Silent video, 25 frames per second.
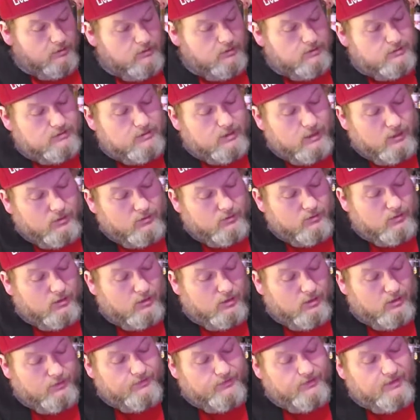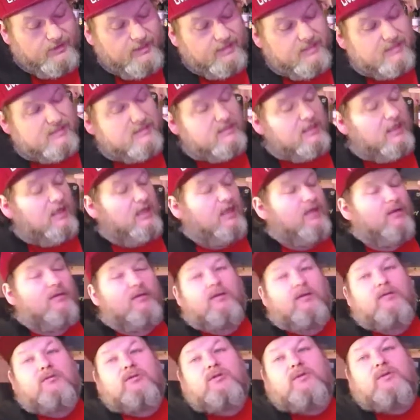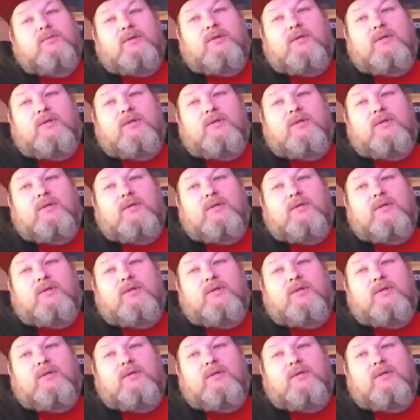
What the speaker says: So on this I am going to be